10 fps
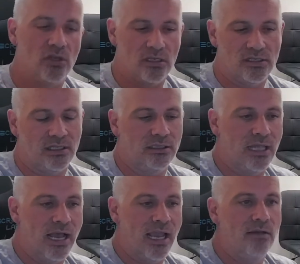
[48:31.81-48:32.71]
as a
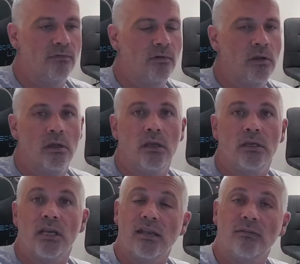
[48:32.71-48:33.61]
live
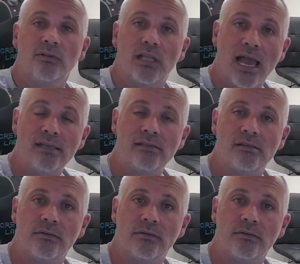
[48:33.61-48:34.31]
kind of class